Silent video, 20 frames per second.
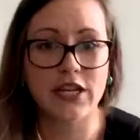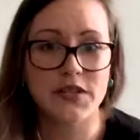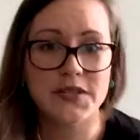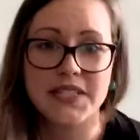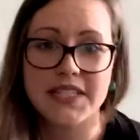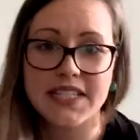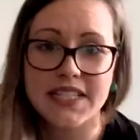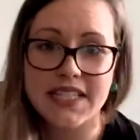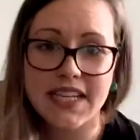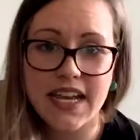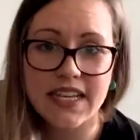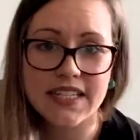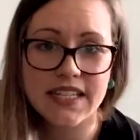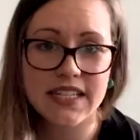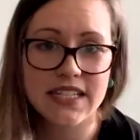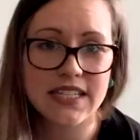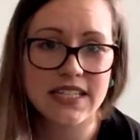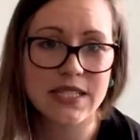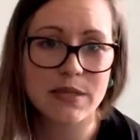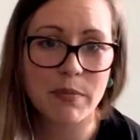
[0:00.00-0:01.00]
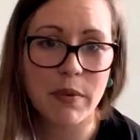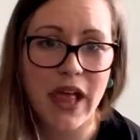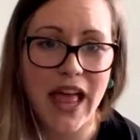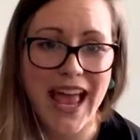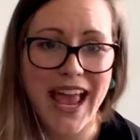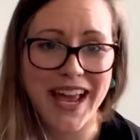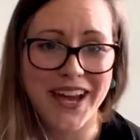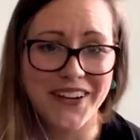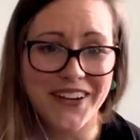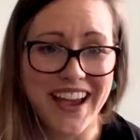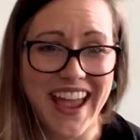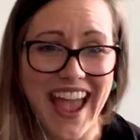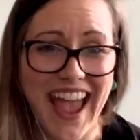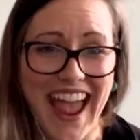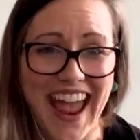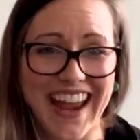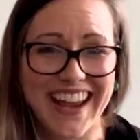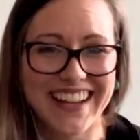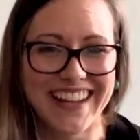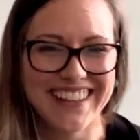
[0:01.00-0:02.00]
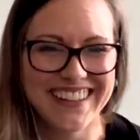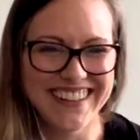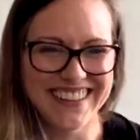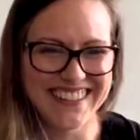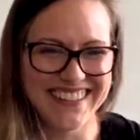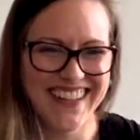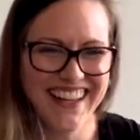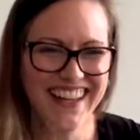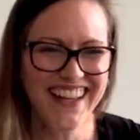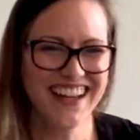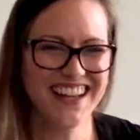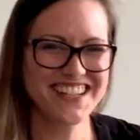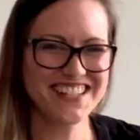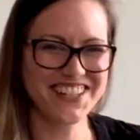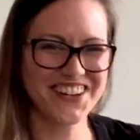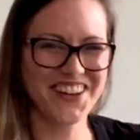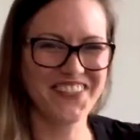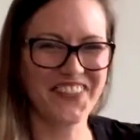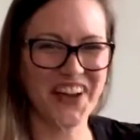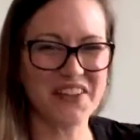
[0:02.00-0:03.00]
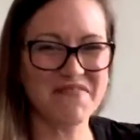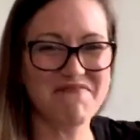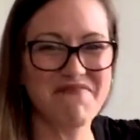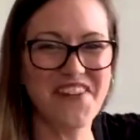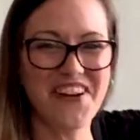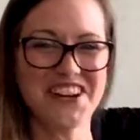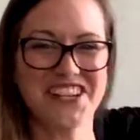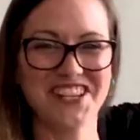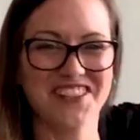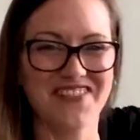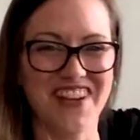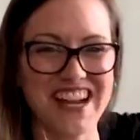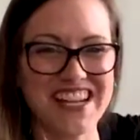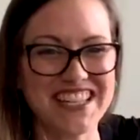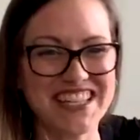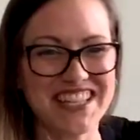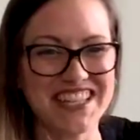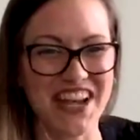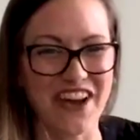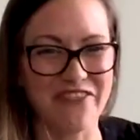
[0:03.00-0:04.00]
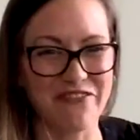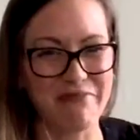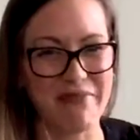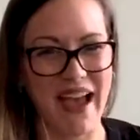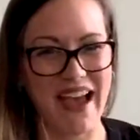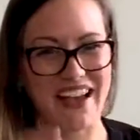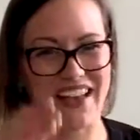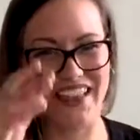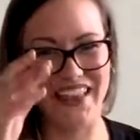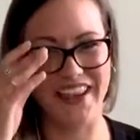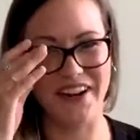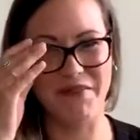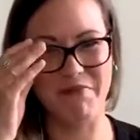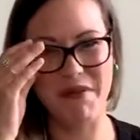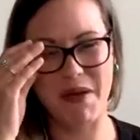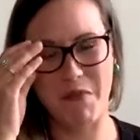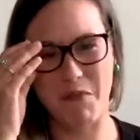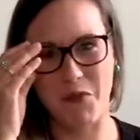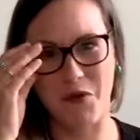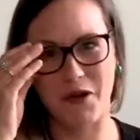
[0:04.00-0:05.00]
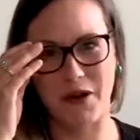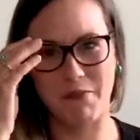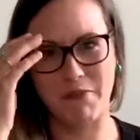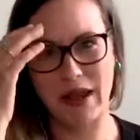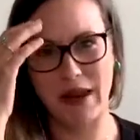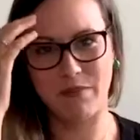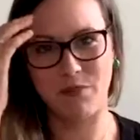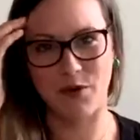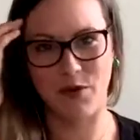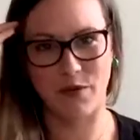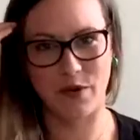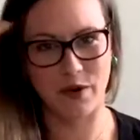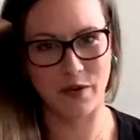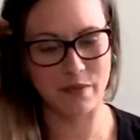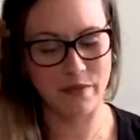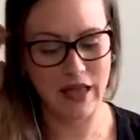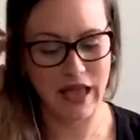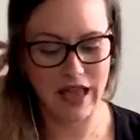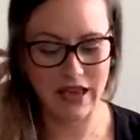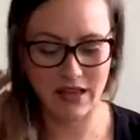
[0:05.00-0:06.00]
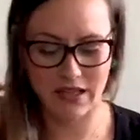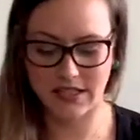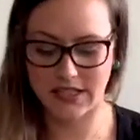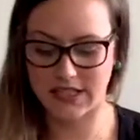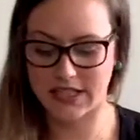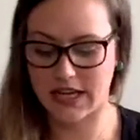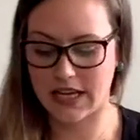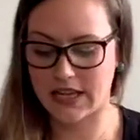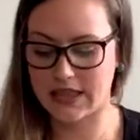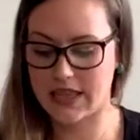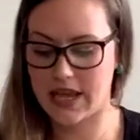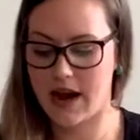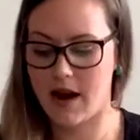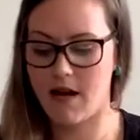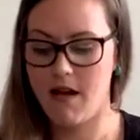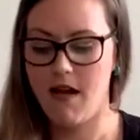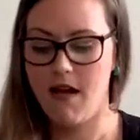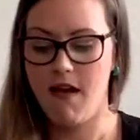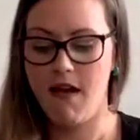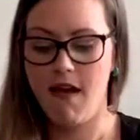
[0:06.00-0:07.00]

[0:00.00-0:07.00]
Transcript: use this as a display, okay? So if I push my stuff back a little bit more and made more room, I could stick it there.